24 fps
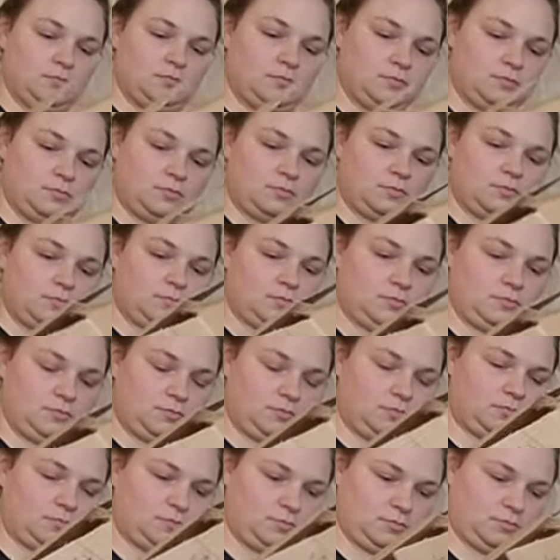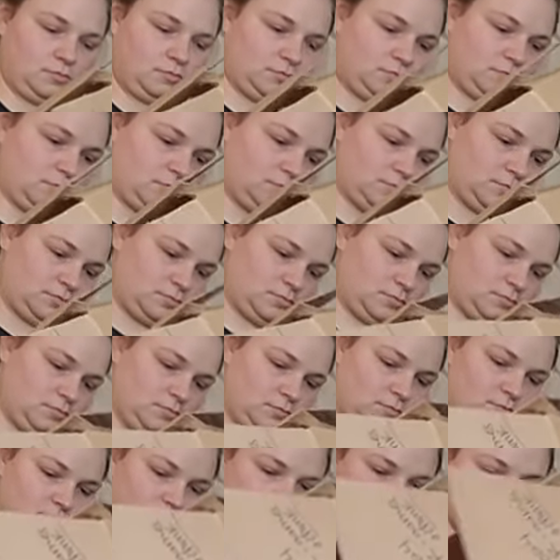
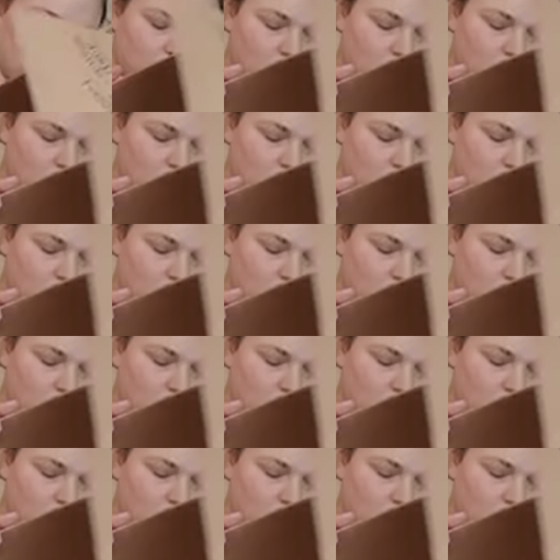(silence)